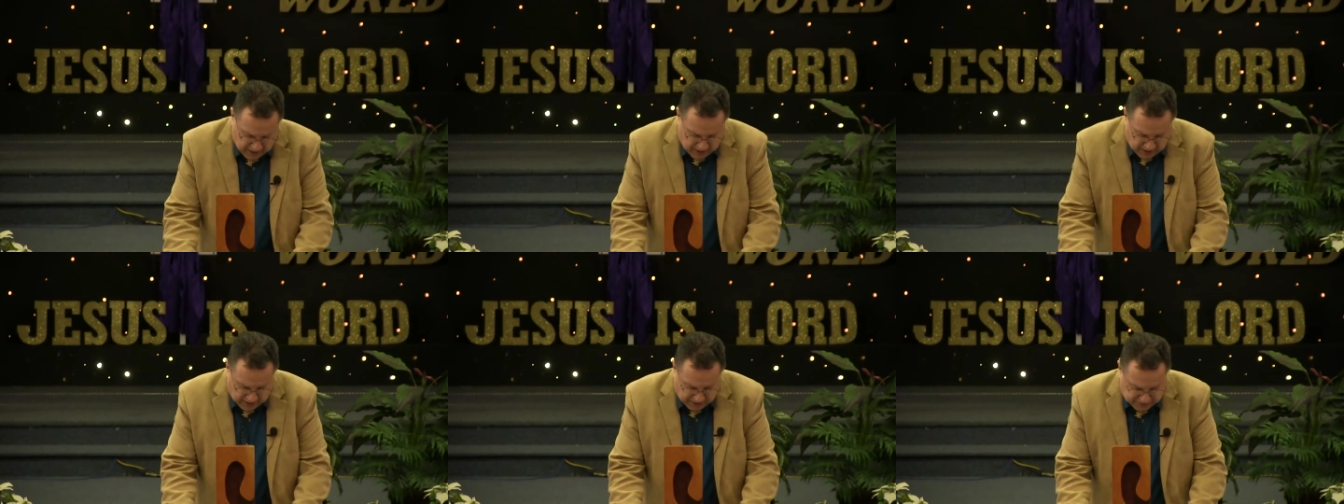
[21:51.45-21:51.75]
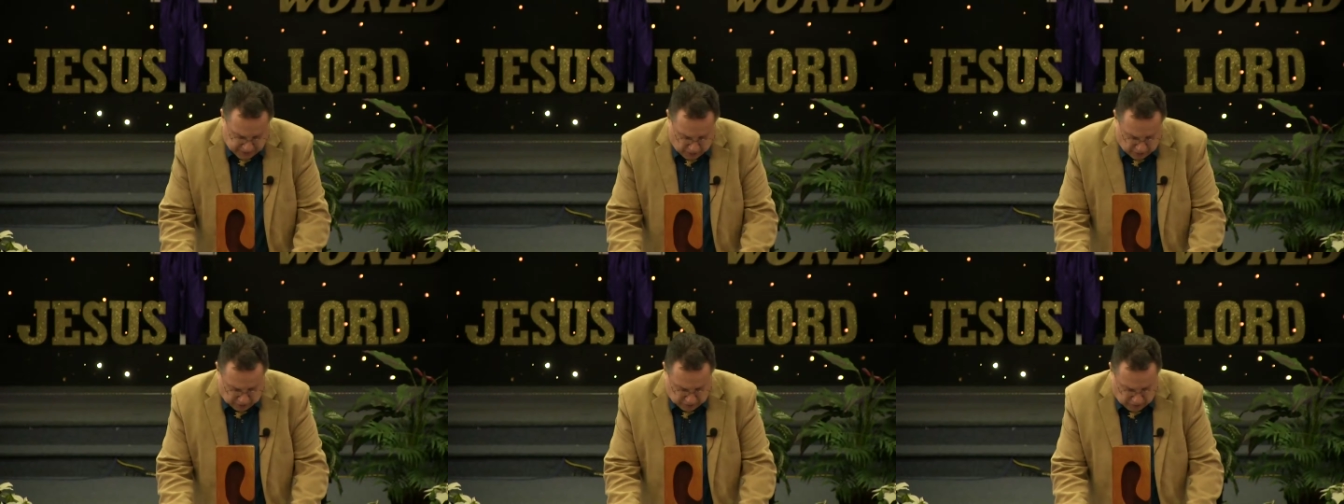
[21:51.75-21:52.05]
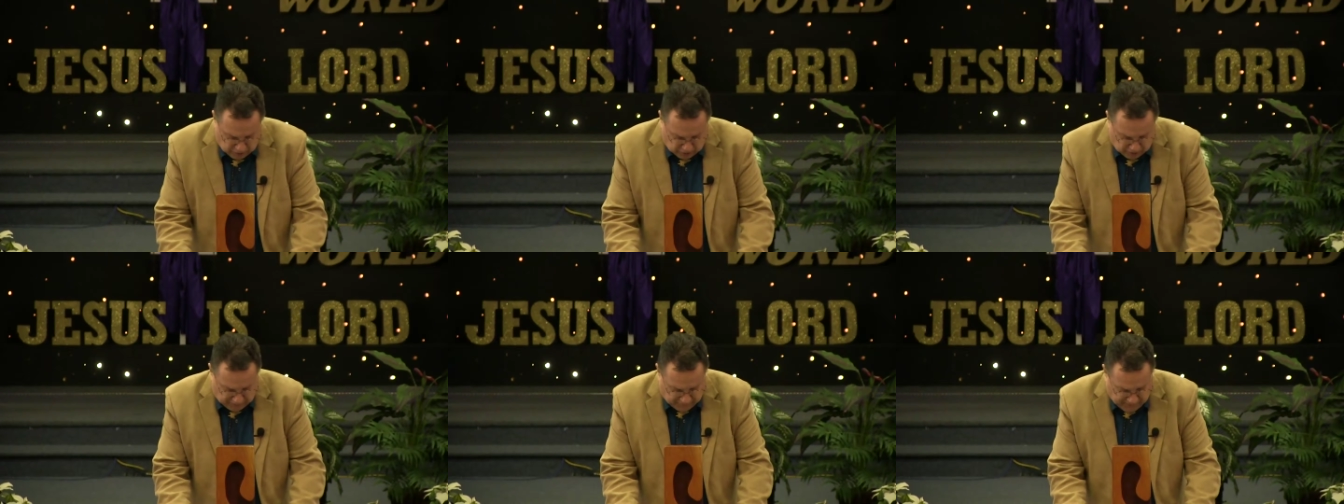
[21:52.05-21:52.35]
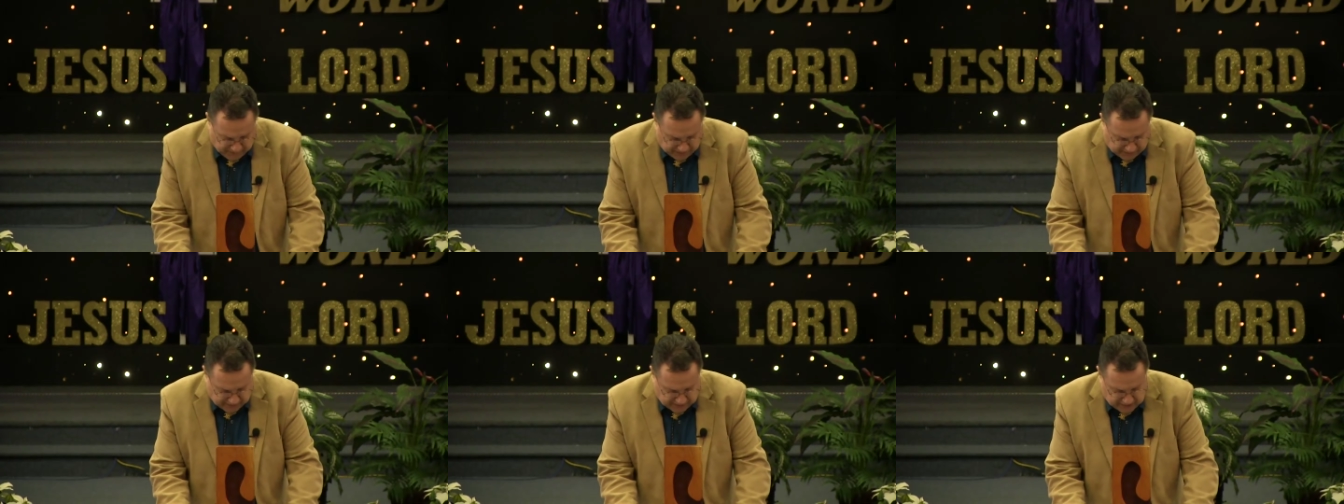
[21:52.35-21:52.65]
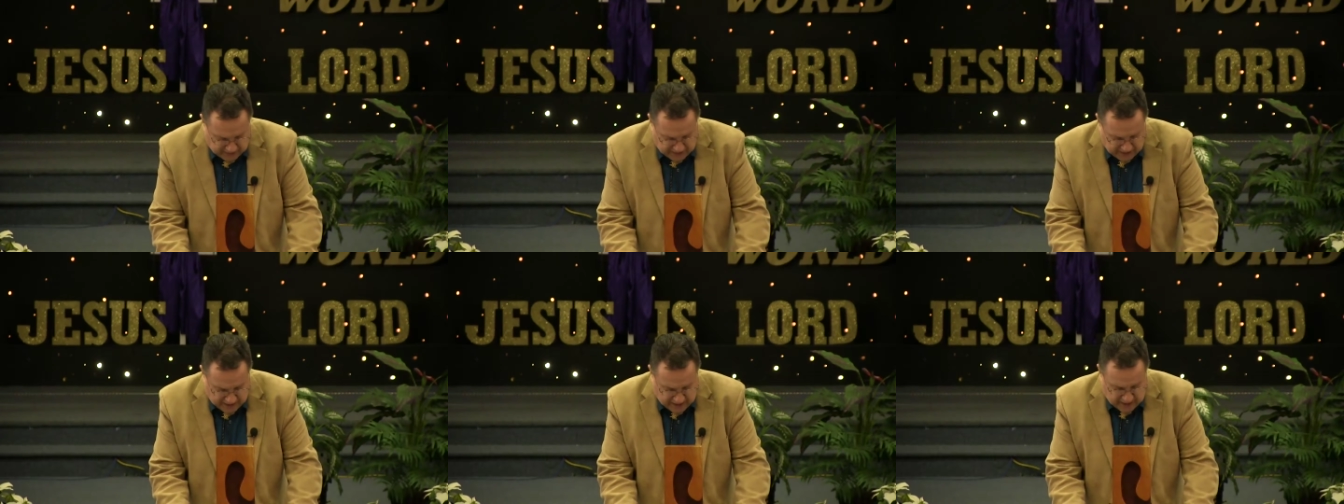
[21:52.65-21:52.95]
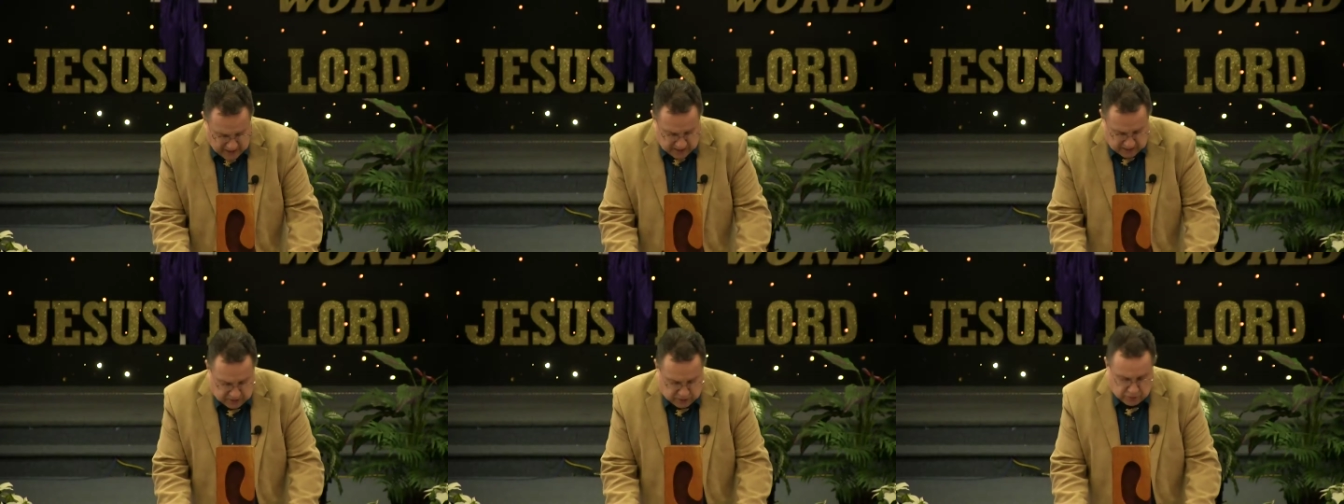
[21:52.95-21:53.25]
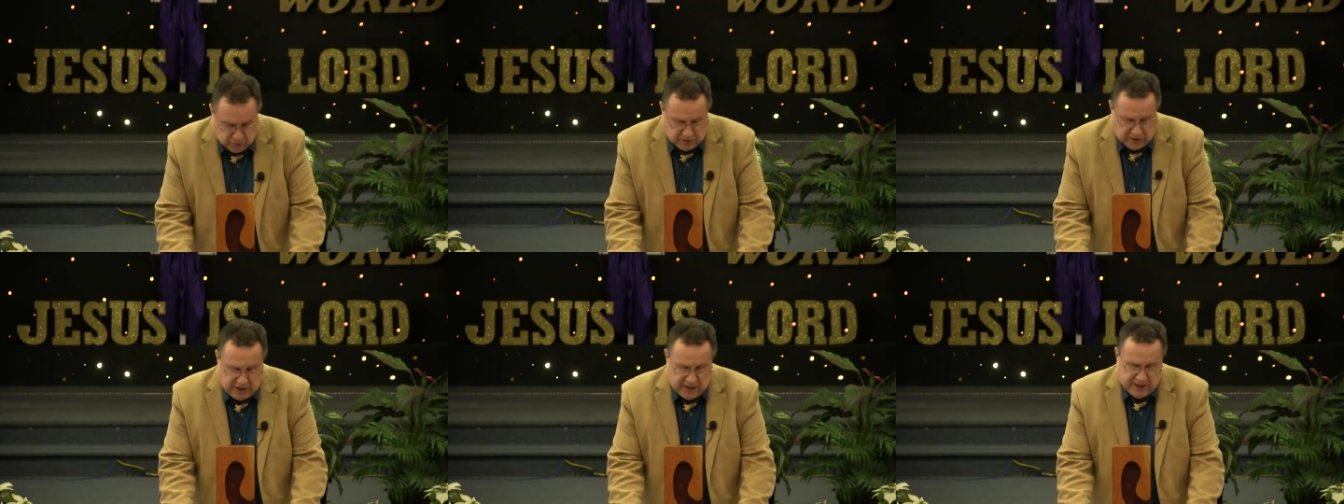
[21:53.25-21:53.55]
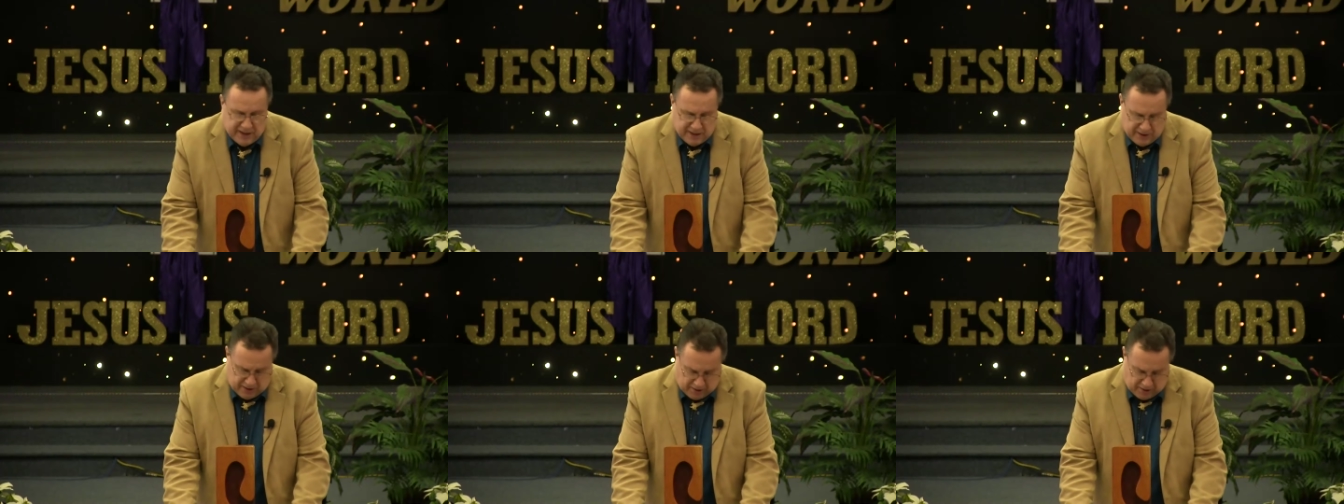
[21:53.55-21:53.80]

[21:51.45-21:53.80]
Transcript: I don't know if I can do it any